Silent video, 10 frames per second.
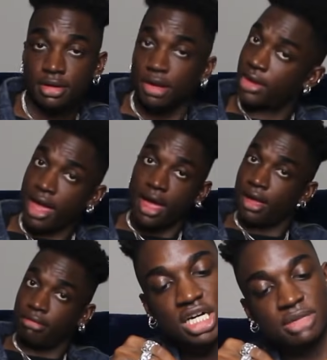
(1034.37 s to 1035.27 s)

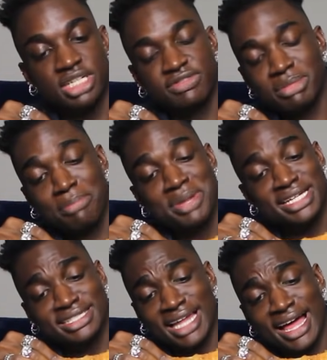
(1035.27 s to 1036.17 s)
Okay? I'm living my
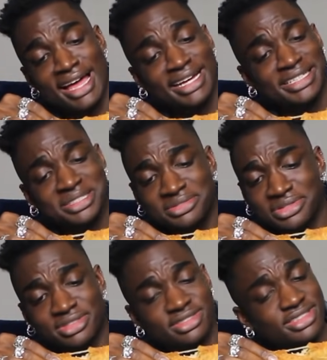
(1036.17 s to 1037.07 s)
best
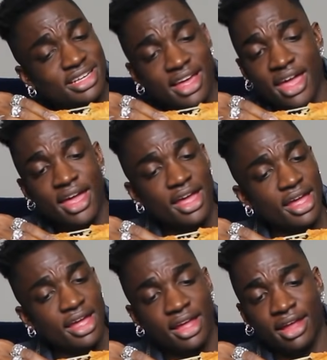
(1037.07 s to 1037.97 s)
life.
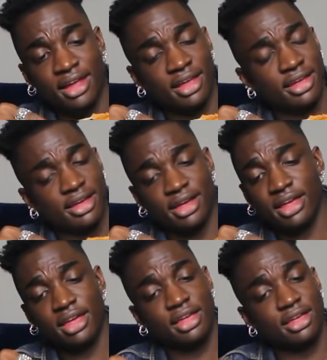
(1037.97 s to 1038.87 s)

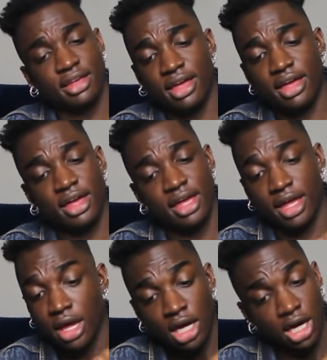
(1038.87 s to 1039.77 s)
Hey.
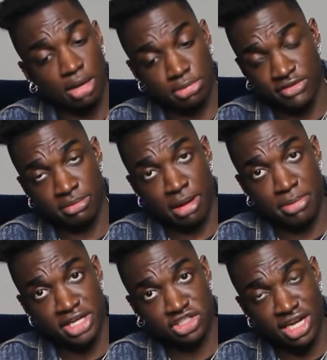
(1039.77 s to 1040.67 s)
I'm living my
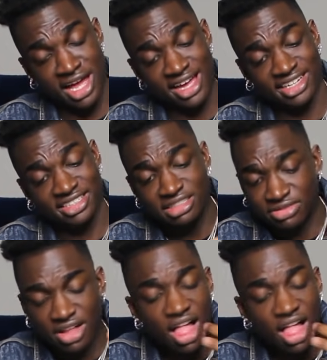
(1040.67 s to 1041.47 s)
best life.